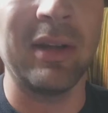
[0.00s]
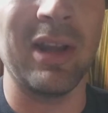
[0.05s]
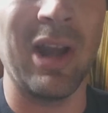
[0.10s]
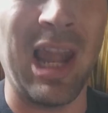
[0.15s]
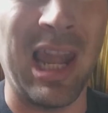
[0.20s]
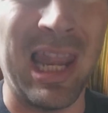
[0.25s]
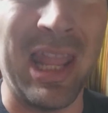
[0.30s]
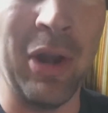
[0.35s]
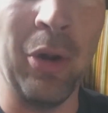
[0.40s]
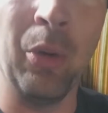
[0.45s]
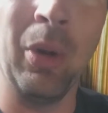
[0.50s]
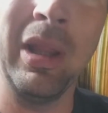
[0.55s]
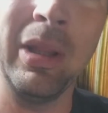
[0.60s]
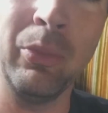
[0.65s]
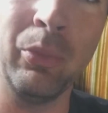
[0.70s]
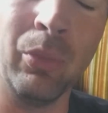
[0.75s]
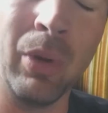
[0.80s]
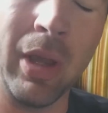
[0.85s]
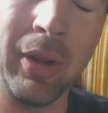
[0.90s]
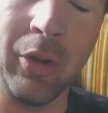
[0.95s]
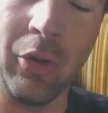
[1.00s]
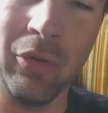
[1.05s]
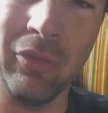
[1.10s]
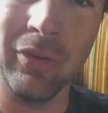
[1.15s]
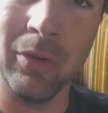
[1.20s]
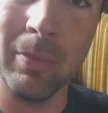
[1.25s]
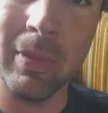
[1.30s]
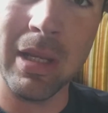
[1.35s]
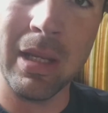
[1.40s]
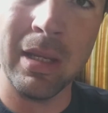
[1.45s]
to literally run
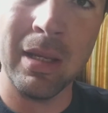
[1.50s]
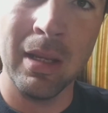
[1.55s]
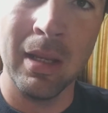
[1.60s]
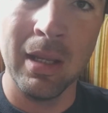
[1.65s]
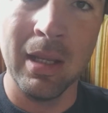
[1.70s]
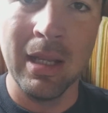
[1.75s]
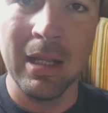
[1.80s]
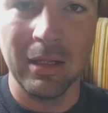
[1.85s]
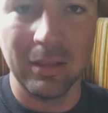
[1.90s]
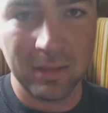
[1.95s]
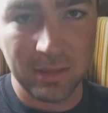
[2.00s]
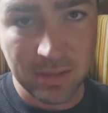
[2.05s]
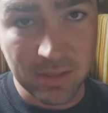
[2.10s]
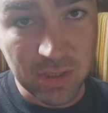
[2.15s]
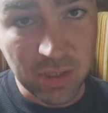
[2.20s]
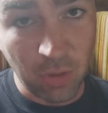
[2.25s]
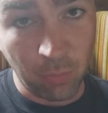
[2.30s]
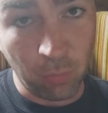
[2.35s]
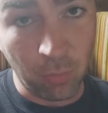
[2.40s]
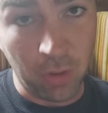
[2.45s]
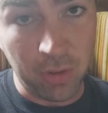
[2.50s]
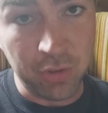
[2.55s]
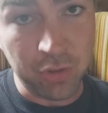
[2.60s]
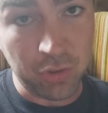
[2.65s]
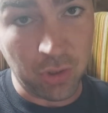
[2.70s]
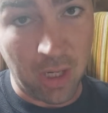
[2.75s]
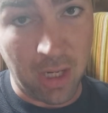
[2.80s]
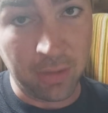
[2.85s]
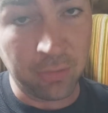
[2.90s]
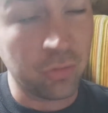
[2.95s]
over me than someone
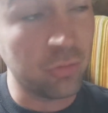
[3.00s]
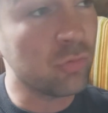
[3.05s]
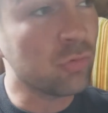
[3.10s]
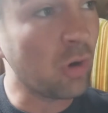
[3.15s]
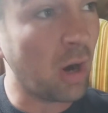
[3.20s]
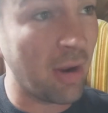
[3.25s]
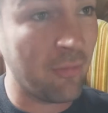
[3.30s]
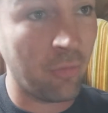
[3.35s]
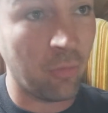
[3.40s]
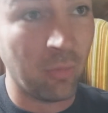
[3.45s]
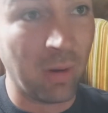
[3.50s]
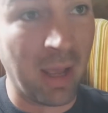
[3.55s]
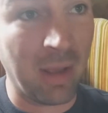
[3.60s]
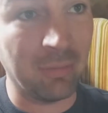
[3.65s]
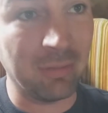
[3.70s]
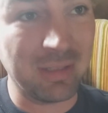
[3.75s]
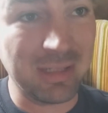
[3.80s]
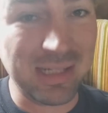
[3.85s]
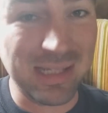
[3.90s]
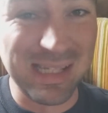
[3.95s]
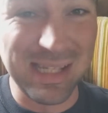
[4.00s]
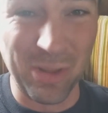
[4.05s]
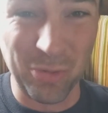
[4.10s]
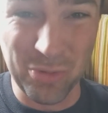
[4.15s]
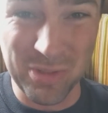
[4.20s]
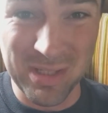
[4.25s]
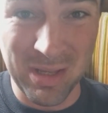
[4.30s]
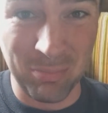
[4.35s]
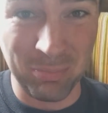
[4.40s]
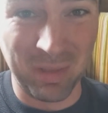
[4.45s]
trying to drive around and sell
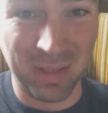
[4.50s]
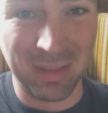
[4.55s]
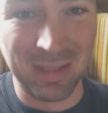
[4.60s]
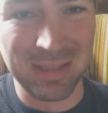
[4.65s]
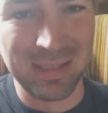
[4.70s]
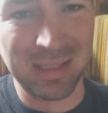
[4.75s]
something that's